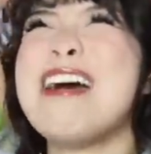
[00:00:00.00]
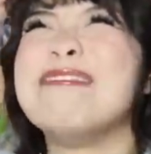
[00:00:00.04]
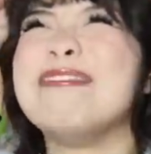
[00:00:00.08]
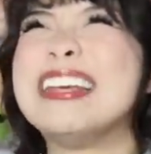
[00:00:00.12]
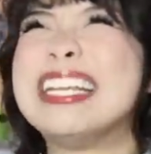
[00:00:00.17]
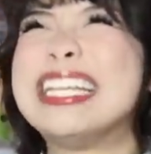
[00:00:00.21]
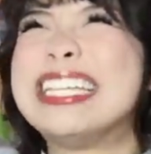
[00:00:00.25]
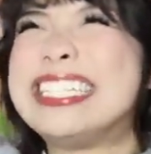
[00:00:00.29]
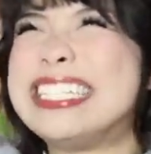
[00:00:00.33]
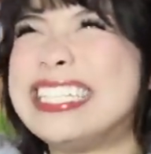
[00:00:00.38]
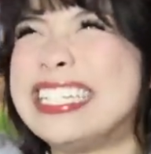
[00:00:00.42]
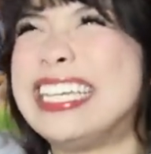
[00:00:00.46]
I'm
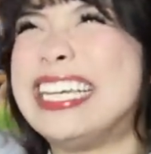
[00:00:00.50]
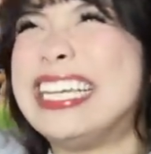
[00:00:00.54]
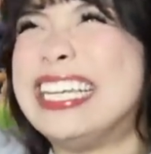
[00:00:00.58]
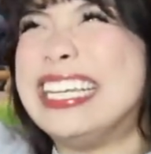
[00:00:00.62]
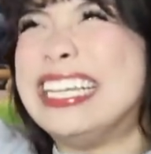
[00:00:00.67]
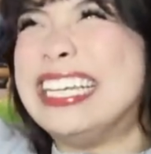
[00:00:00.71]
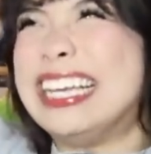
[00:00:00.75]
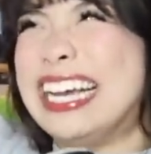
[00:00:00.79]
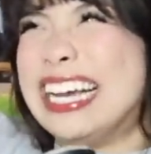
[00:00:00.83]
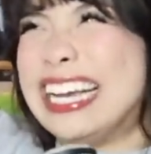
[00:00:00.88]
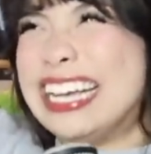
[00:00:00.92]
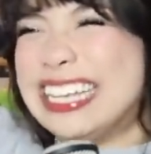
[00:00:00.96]
a
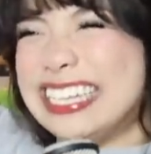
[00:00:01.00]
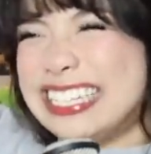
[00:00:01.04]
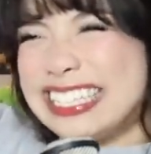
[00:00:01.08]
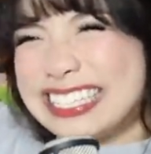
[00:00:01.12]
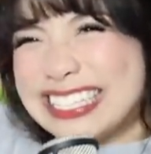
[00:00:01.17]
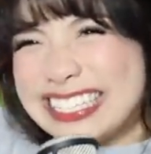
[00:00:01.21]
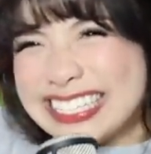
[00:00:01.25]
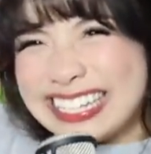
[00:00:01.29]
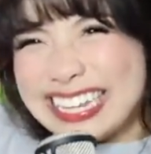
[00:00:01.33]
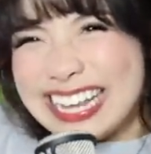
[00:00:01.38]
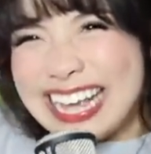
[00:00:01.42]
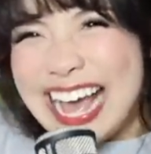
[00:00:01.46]

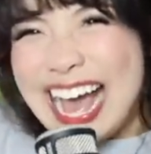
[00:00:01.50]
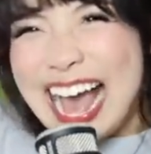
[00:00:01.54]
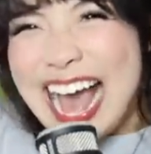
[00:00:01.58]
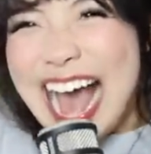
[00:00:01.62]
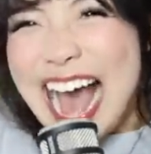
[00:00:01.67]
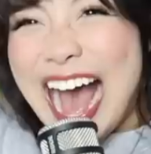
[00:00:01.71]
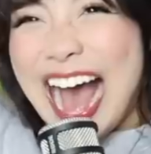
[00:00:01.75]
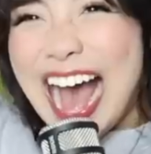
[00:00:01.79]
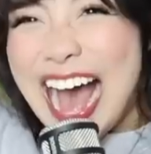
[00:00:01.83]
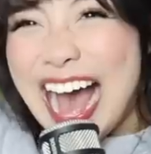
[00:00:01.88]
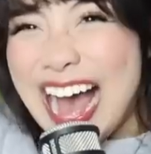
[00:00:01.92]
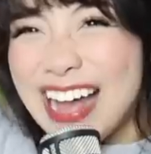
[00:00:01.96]
genius.
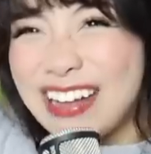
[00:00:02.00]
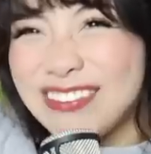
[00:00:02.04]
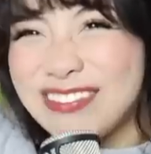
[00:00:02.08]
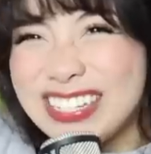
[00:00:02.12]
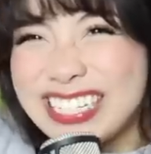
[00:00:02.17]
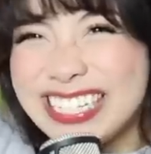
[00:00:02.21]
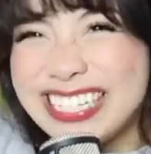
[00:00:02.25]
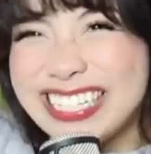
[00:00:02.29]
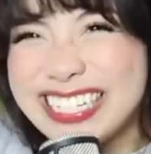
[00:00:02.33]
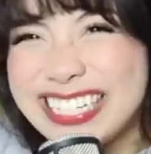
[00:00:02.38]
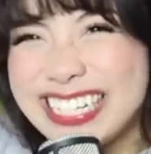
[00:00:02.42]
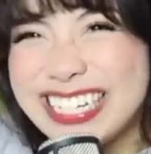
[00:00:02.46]
I'm
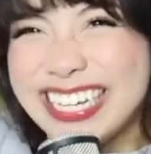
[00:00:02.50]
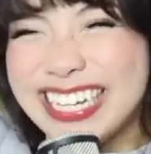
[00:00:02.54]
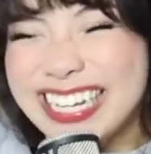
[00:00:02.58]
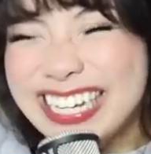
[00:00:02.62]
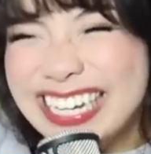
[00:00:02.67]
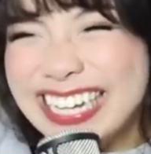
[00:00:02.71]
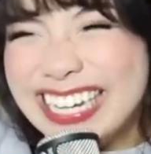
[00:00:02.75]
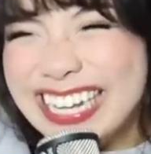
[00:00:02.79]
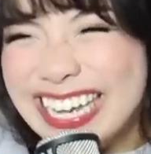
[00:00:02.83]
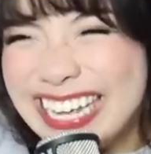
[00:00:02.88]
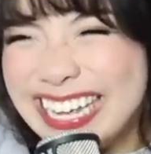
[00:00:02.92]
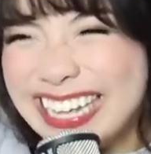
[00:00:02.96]
a
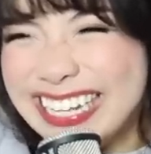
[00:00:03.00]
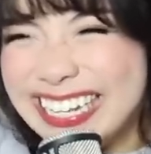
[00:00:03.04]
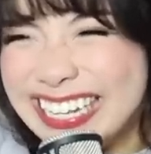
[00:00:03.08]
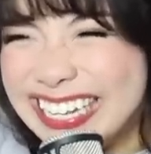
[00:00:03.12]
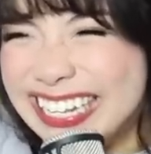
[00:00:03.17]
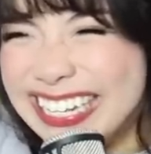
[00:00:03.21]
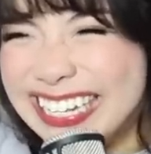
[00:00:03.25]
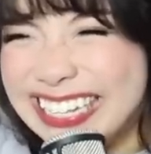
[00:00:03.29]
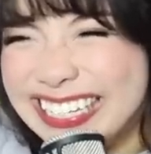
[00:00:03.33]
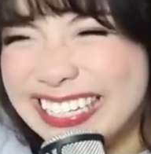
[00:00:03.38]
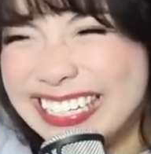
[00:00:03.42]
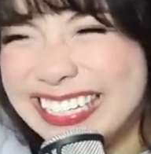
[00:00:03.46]

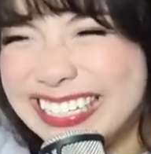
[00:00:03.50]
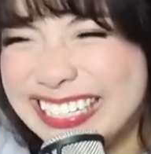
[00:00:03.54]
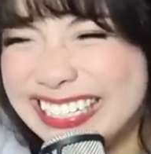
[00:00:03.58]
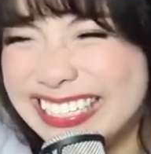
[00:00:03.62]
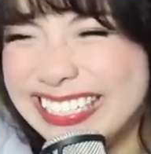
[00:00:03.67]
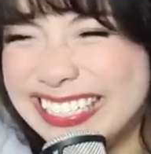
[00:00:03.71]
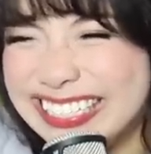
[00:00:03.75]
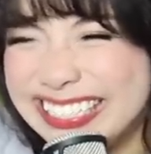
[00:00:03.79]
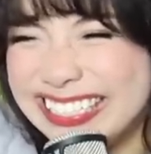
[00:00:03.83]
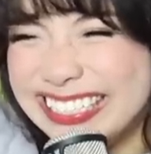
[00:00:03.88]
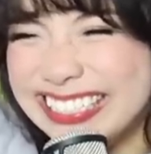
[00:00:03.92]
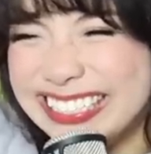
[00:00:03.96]

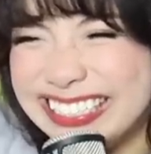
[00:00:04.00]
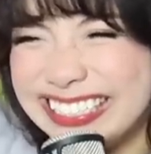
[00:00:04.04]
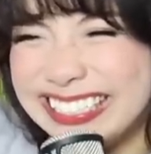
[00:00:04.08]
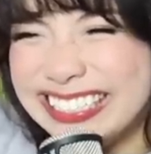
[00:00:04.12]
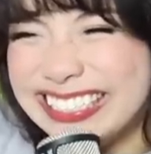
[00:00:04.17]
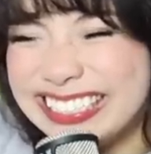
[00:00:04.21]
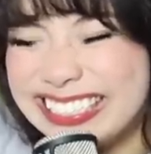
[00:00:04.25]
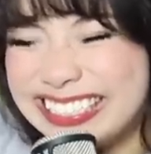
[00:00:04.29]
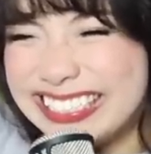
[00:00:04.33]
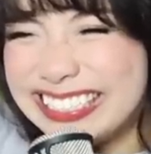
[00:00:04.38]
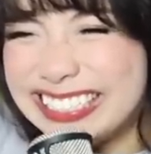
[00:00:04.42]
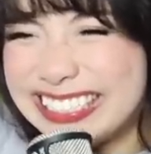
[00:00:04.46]

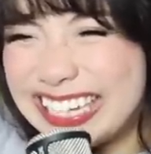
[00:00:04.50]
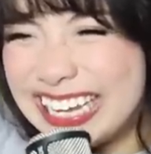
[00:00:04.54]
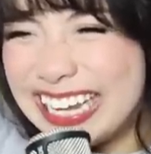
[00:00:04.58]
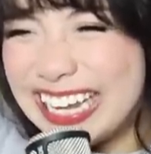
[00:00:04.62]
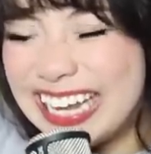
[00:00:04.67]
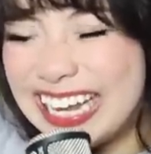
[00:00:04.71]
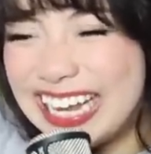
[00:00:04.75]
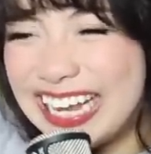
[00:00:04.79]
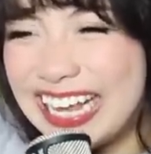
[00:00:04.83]
genius.